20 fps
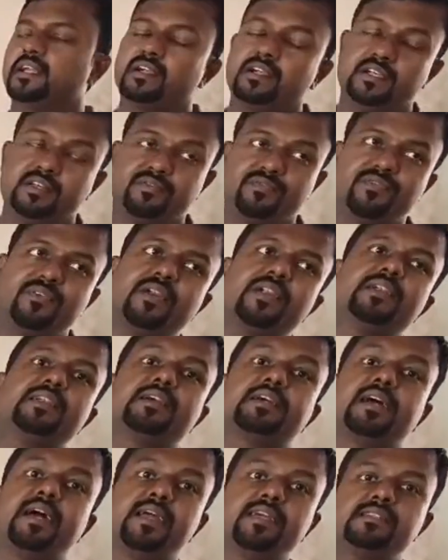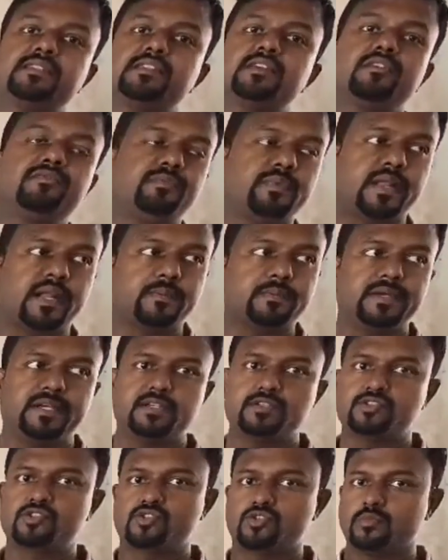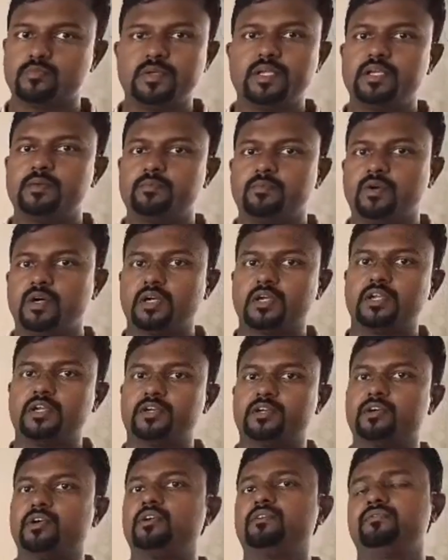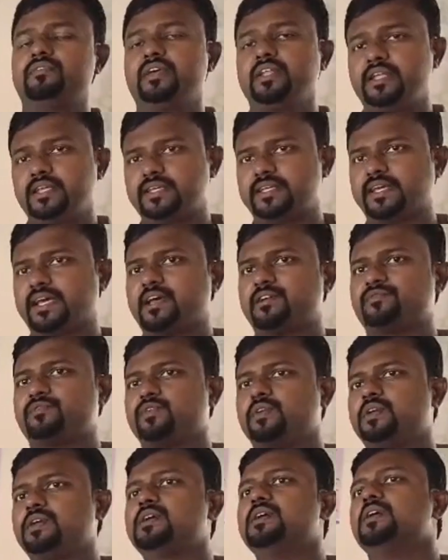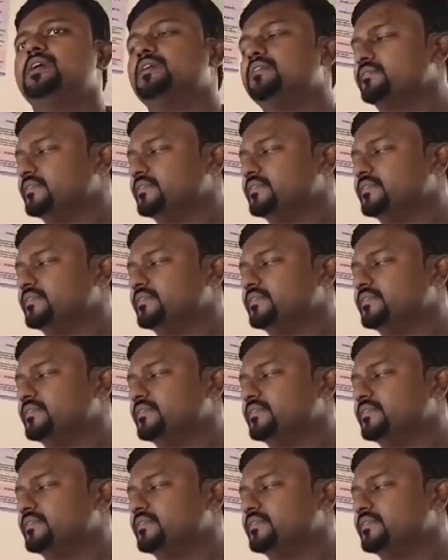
there are different kinds of parameters to be monitored very carefully,